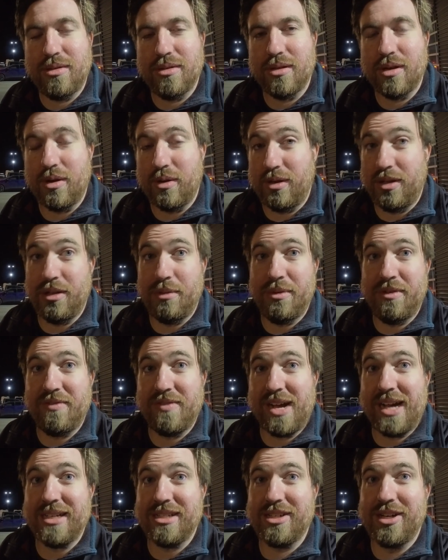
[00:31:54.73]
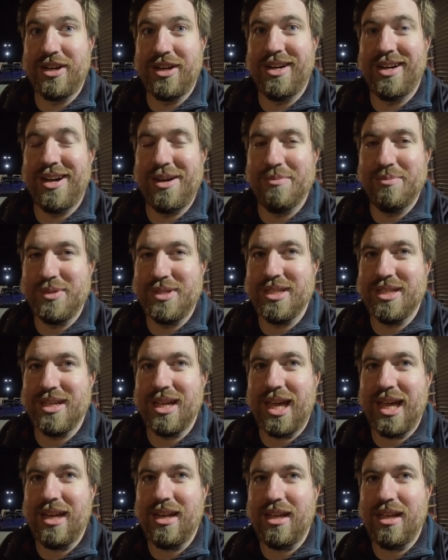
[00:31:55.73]
It'll go a little bit faster up
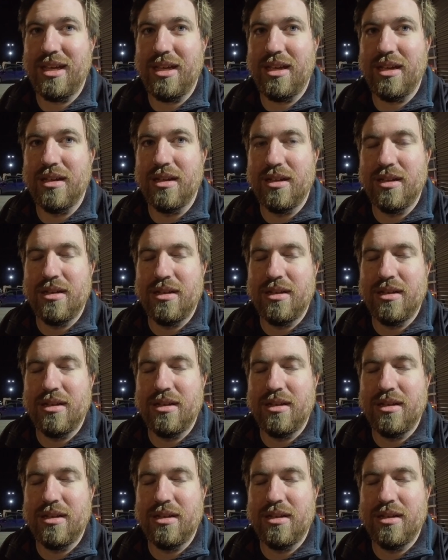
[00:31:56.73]
to 80,